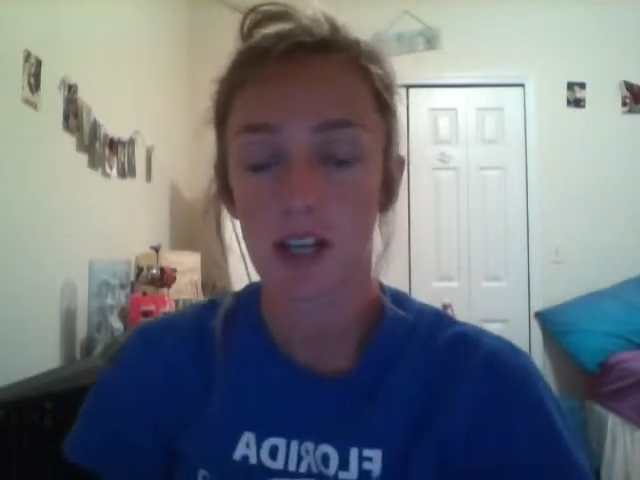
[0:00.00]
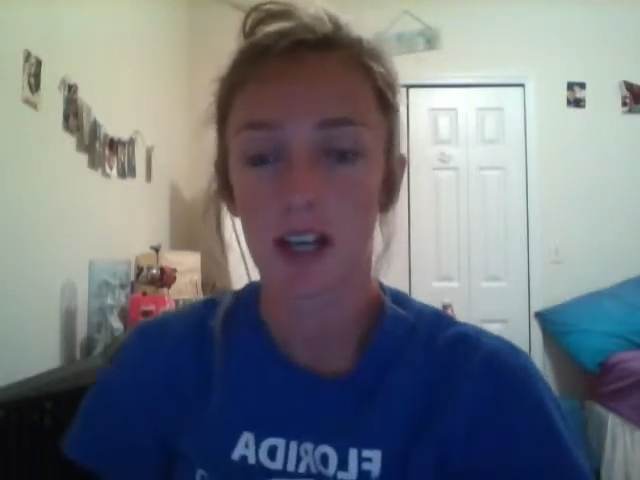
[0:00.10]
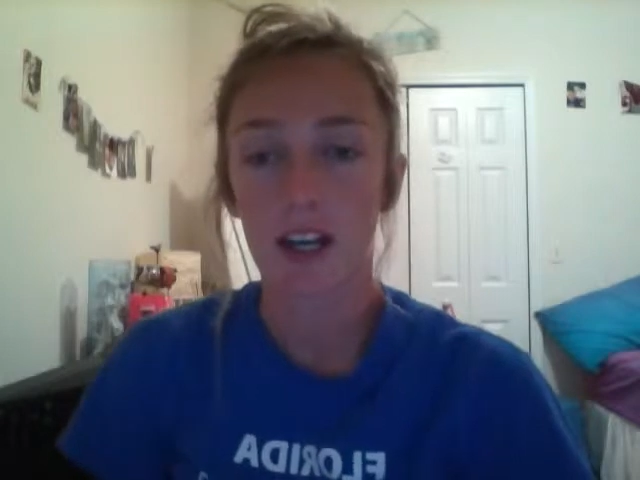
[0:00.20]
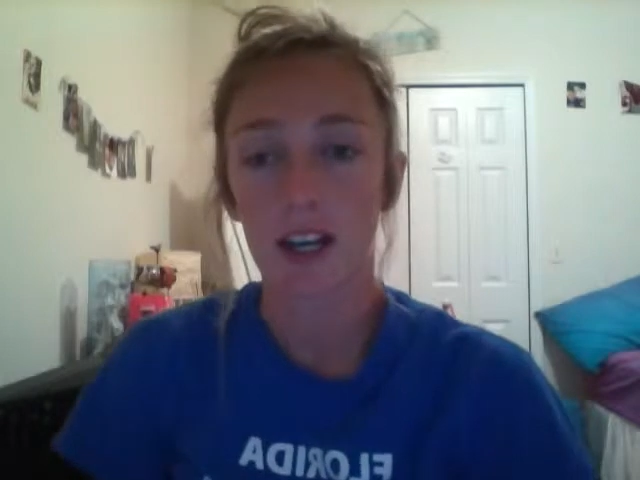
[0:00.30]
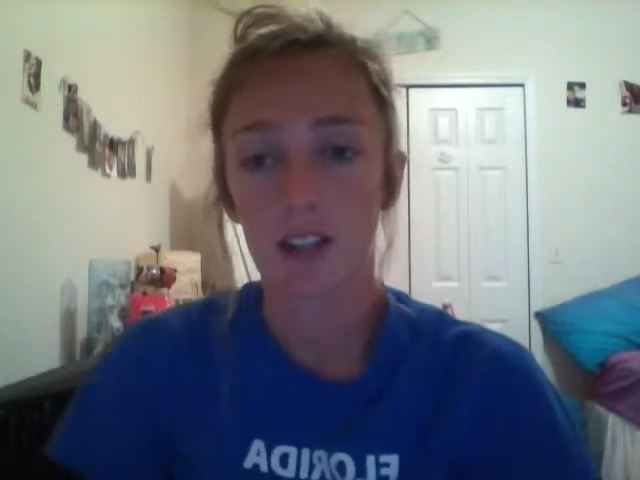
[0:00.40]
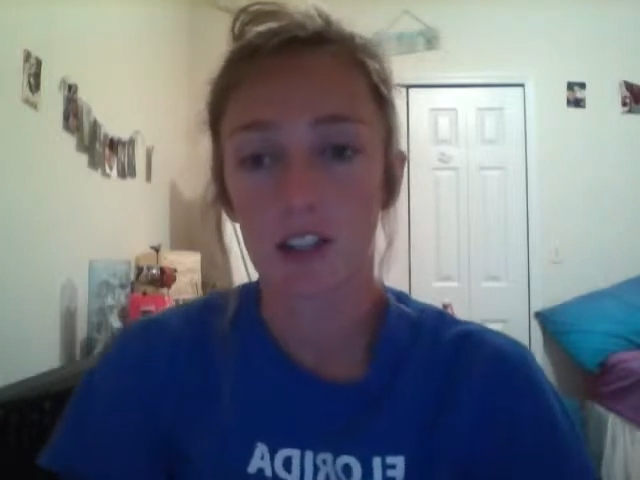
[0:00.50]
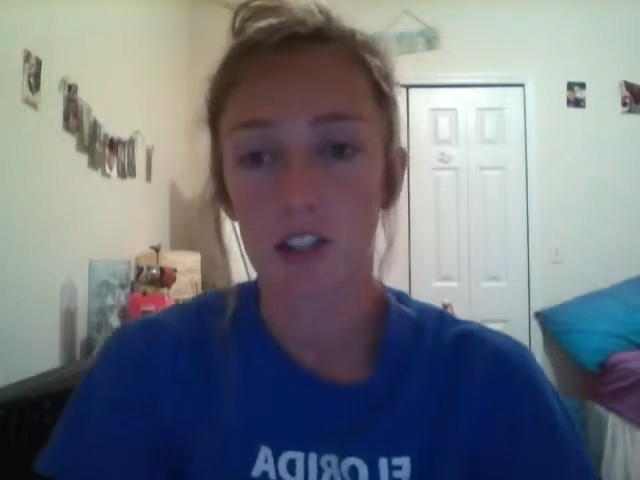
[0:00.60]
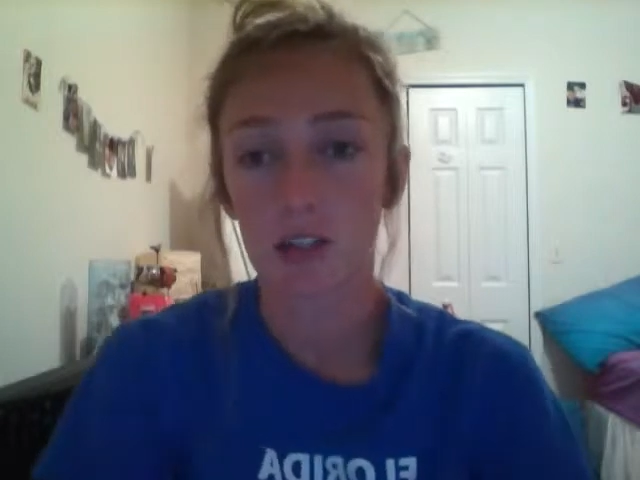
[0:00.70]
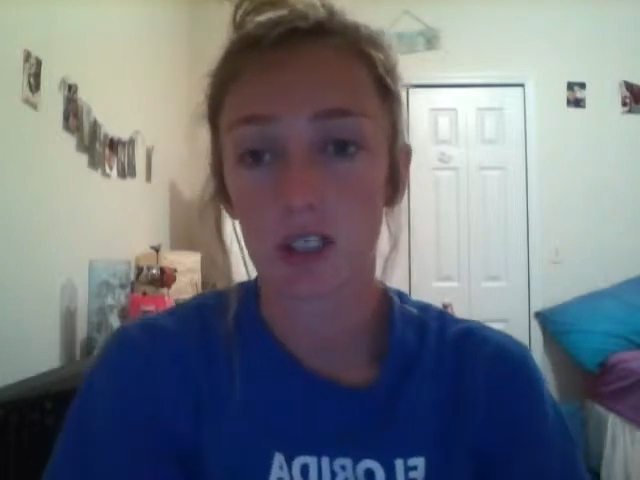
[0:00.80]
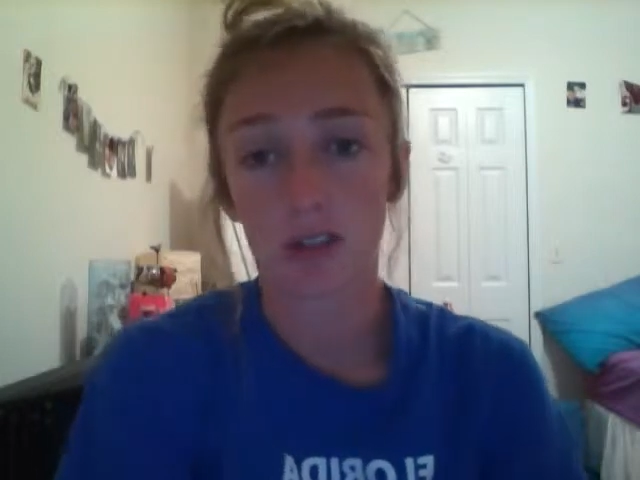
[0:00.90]
And the
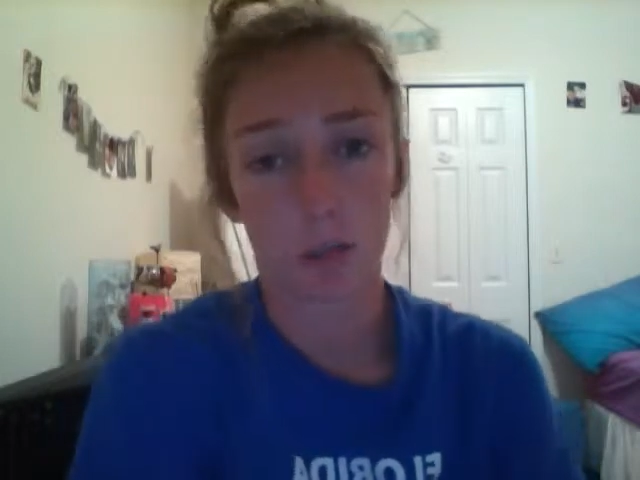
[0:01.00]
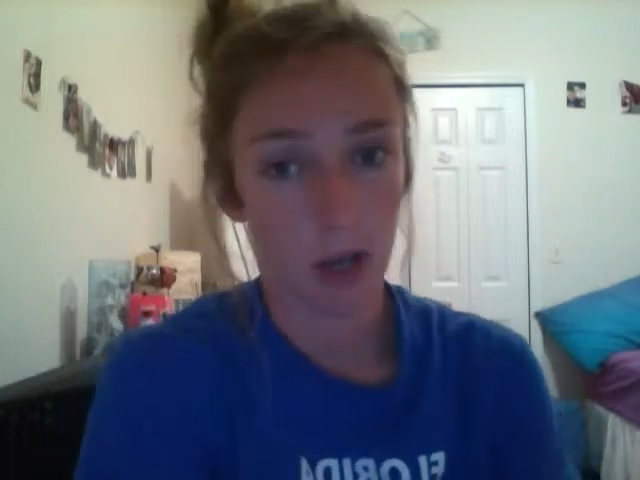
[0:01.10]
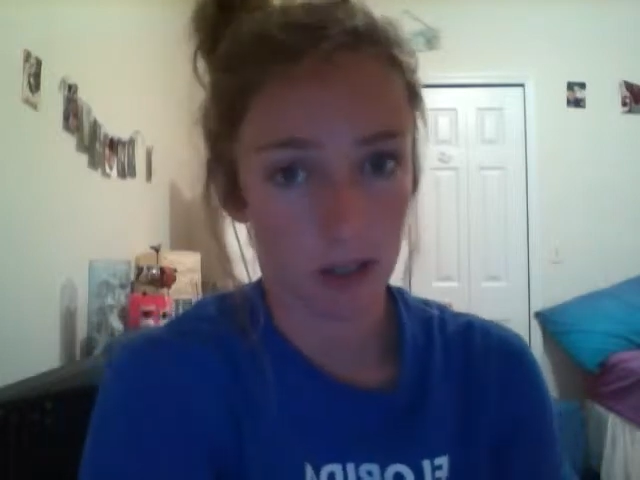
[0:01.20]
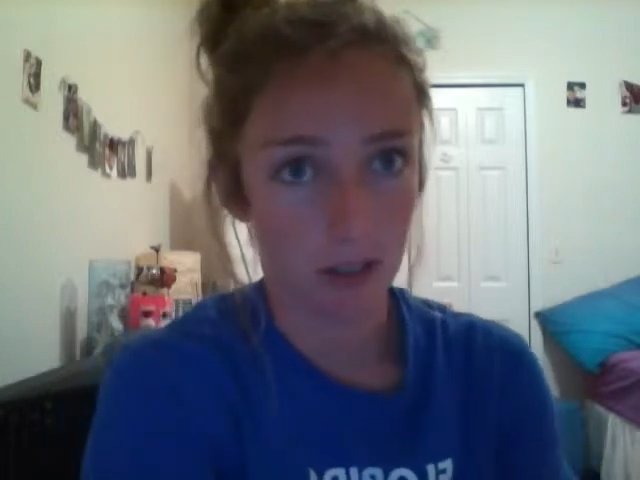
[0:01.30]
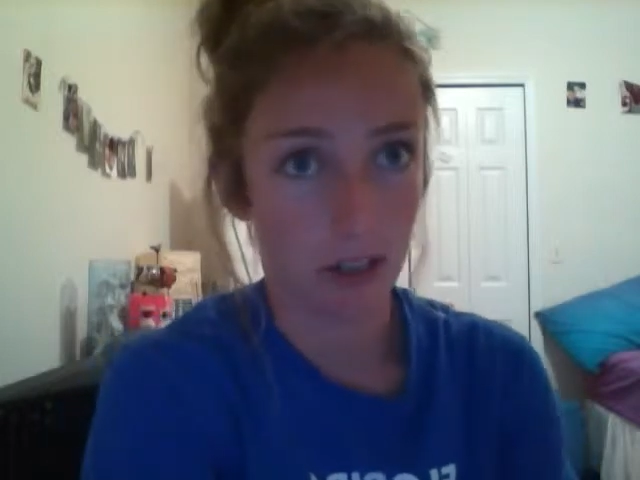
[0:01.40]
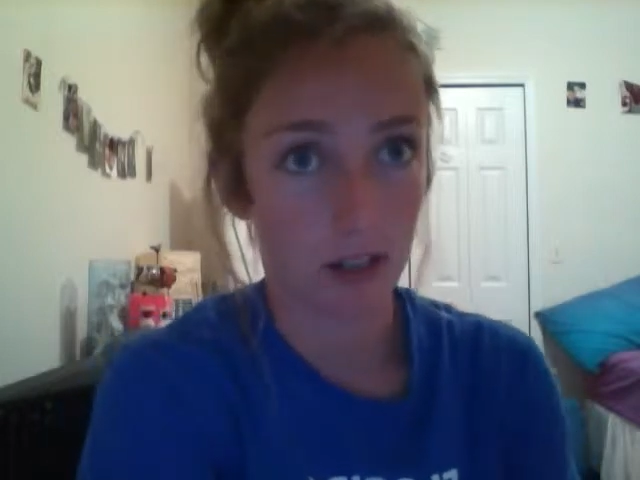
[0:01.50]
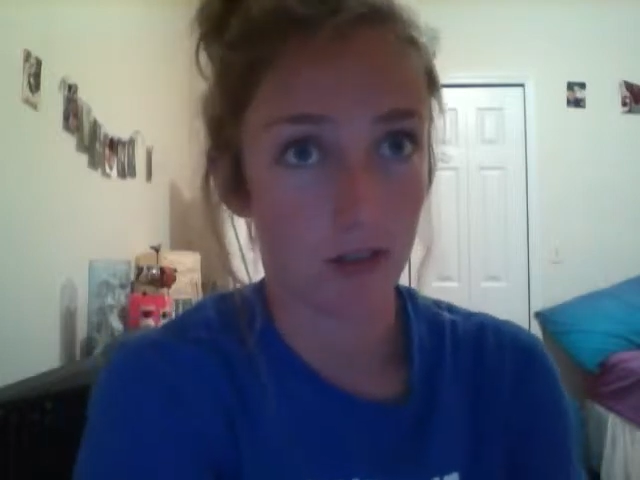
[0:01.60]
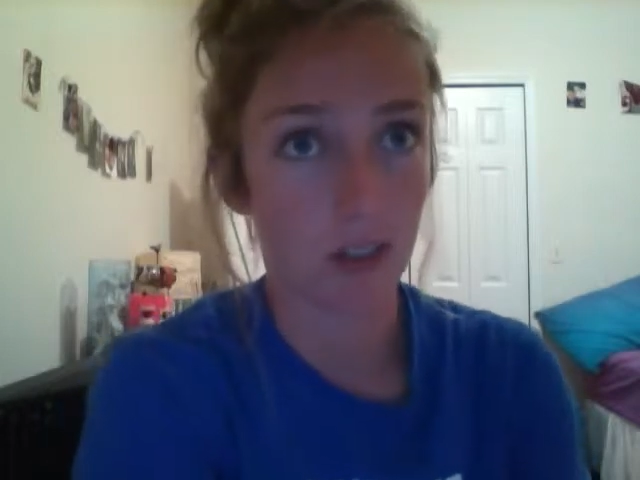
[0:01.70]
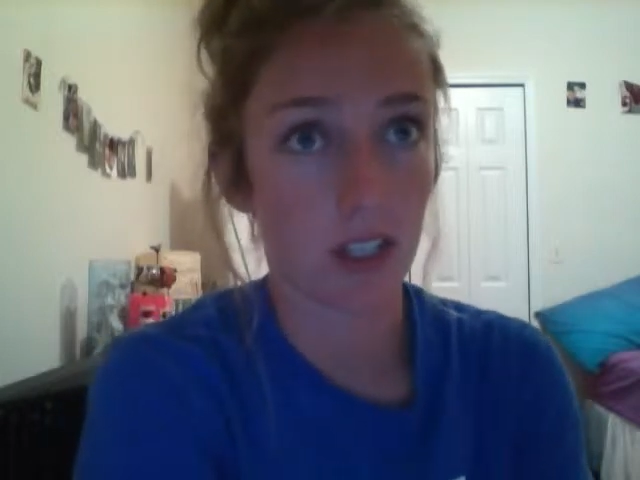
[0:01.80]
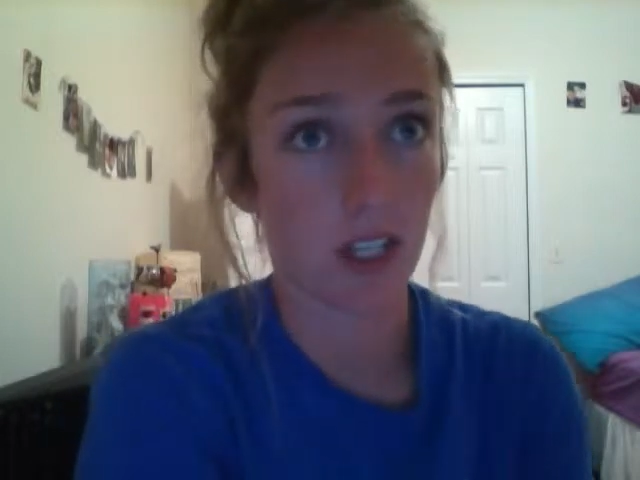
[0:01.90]
two different processes
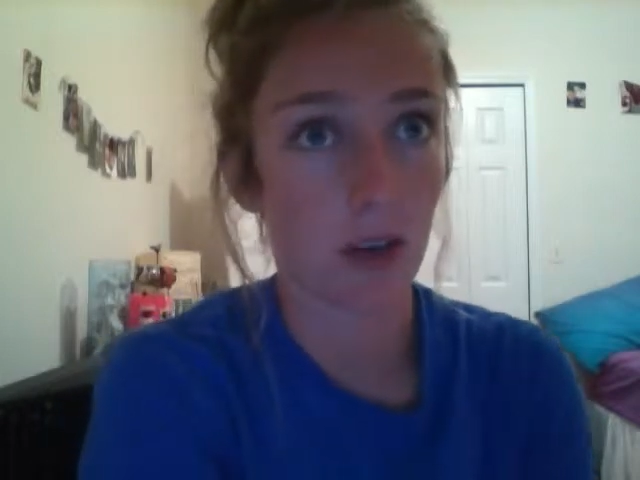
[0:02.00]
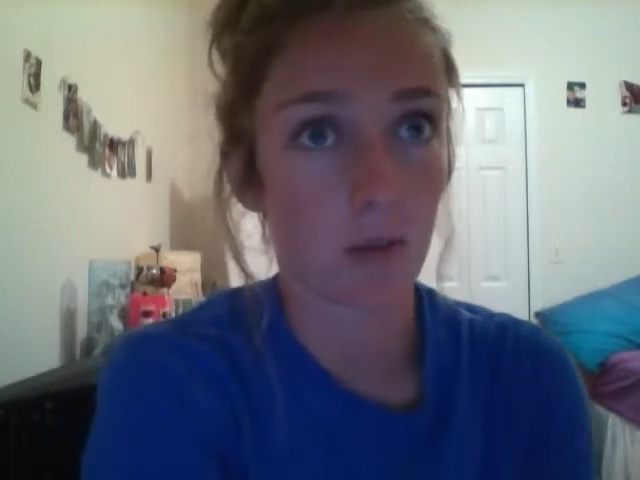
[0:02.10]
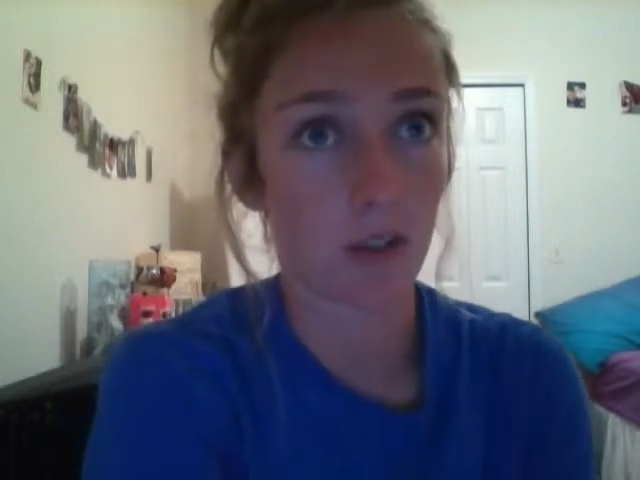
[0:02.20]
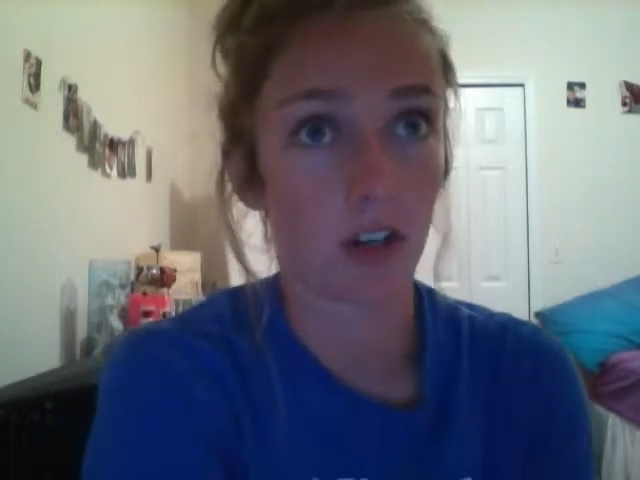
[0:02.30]
of schemes